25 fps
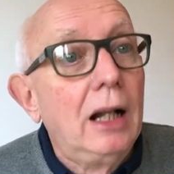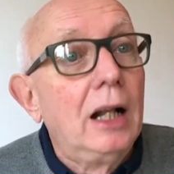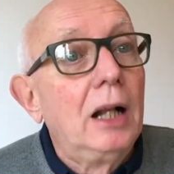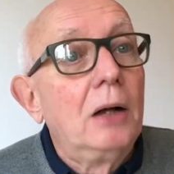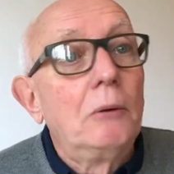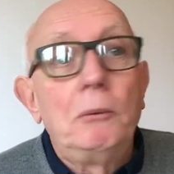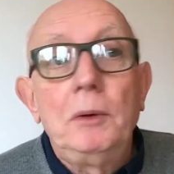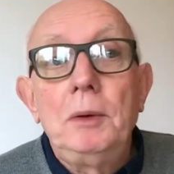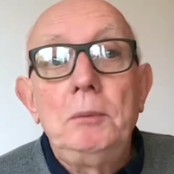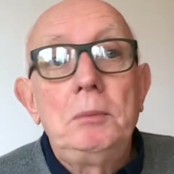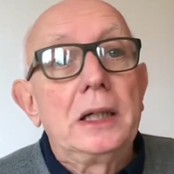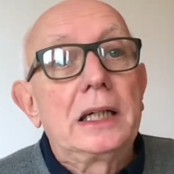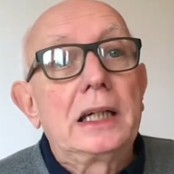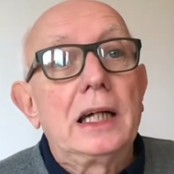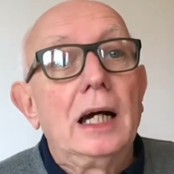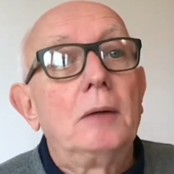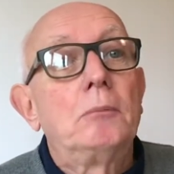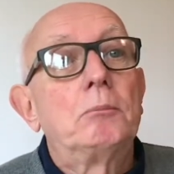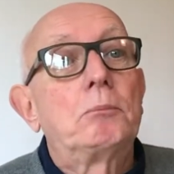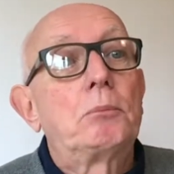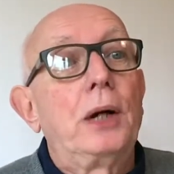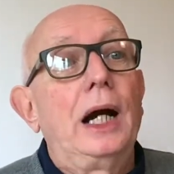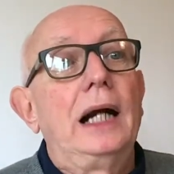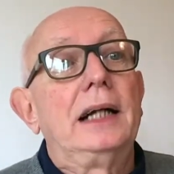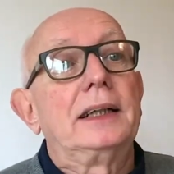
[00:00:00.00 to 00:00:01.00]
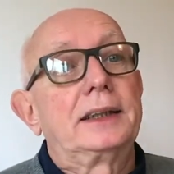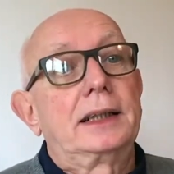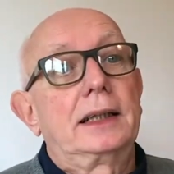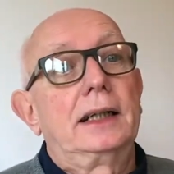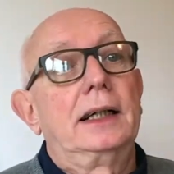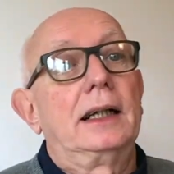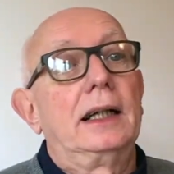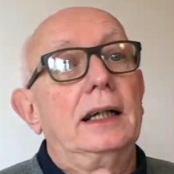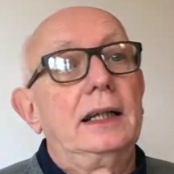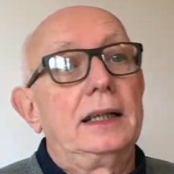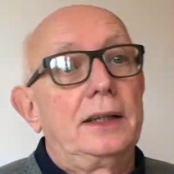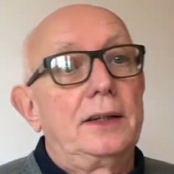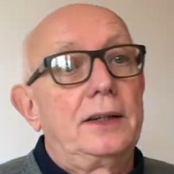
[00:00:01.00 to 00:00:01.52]
we become
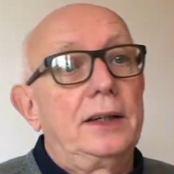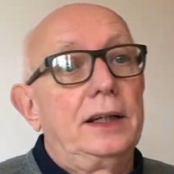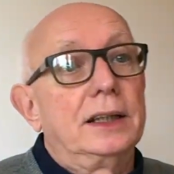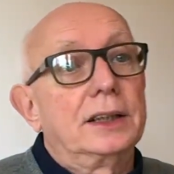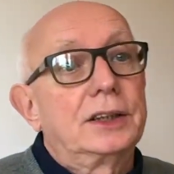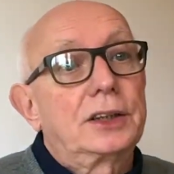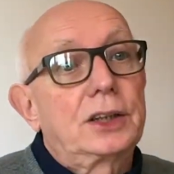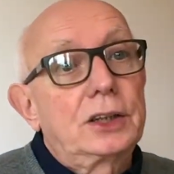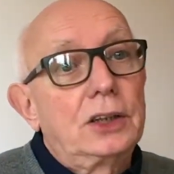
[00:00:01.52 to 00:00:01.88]
practical atheists.